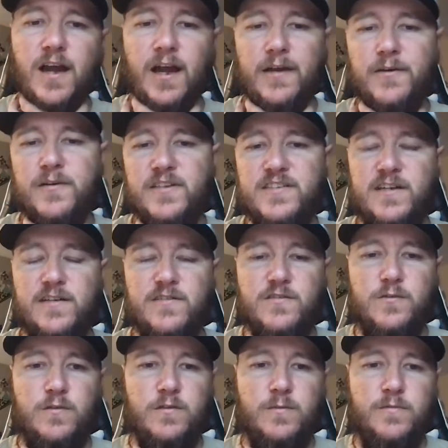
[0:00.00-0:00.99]
know that sounds
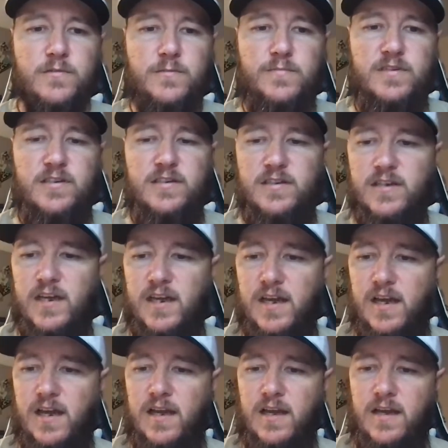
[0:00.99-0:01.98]
horrible, but
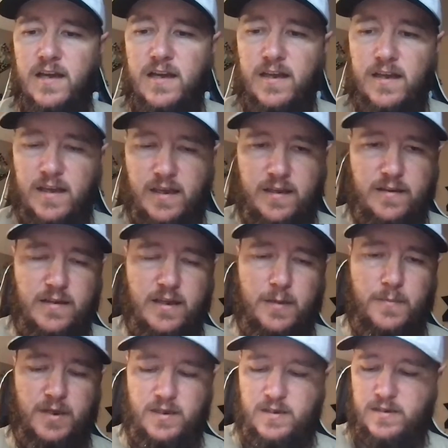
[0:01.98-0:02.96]
it let
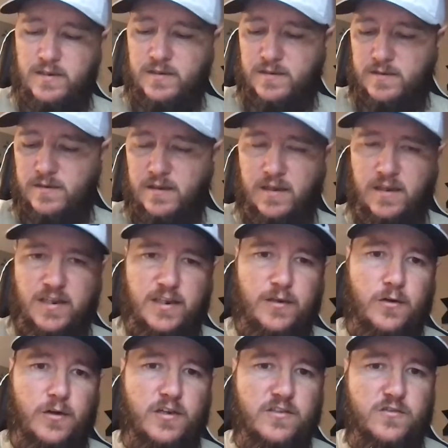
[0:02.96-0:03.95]
me,
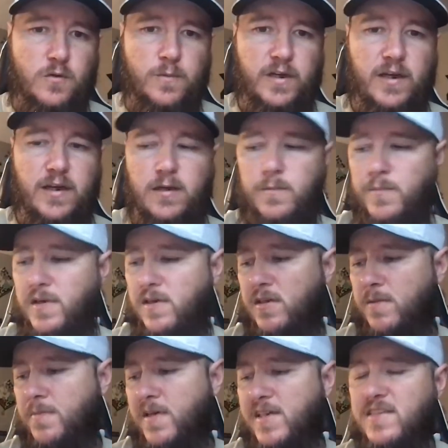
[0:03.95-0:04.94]
because normally I'll pick
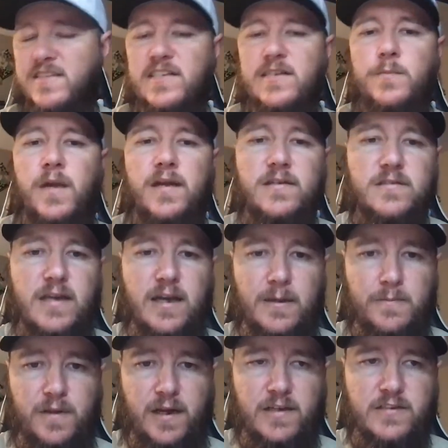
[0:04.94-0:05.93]
up like Z-Man
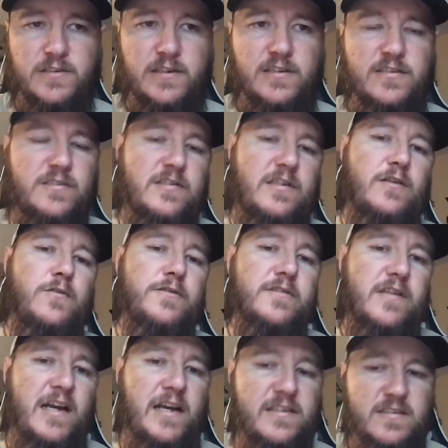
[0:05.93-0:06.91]
type plastics because I know they'll
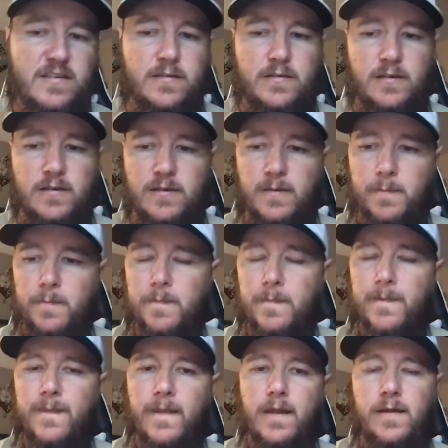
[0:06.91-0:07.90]
last longer.
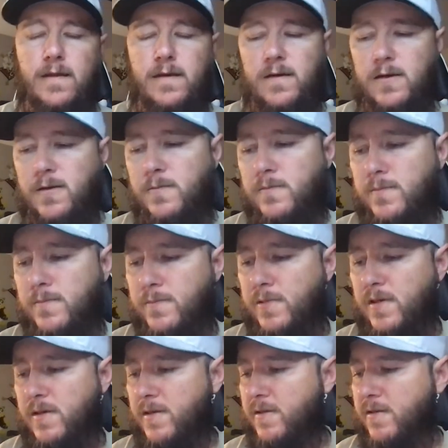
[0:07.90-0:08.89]

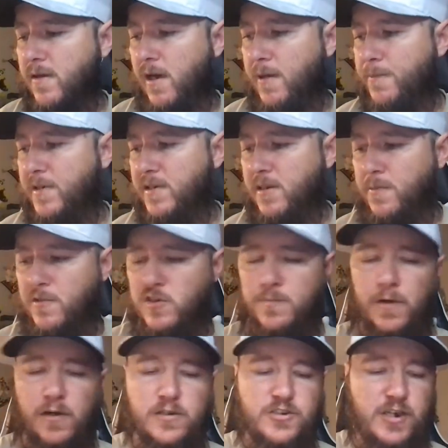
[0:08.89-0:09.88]
But I picked up the
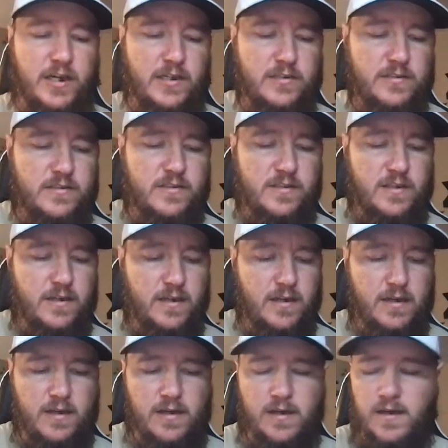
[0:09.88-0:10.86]
Spark Shads.
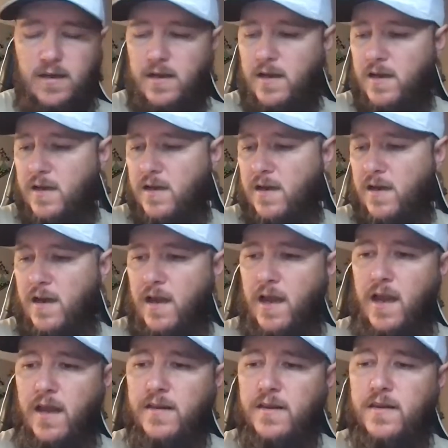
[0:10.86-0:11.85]

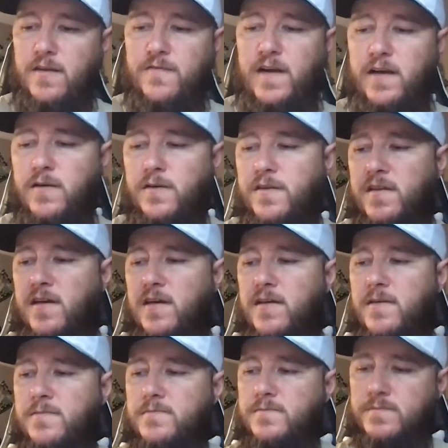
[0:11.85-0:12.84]
And then the final
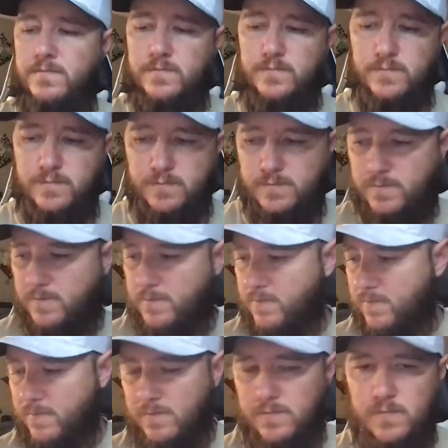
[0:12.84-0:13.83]
thing
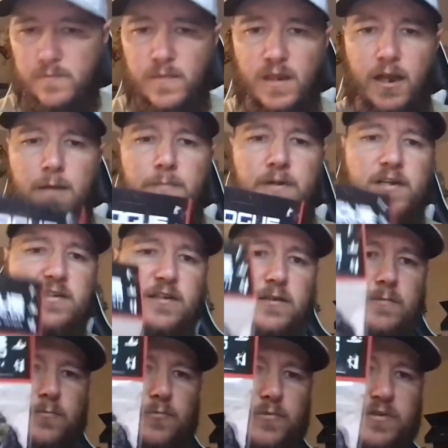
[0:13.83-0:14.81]
I picked
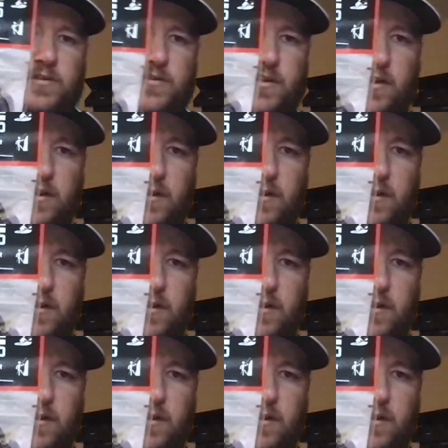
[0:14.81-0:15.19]
up was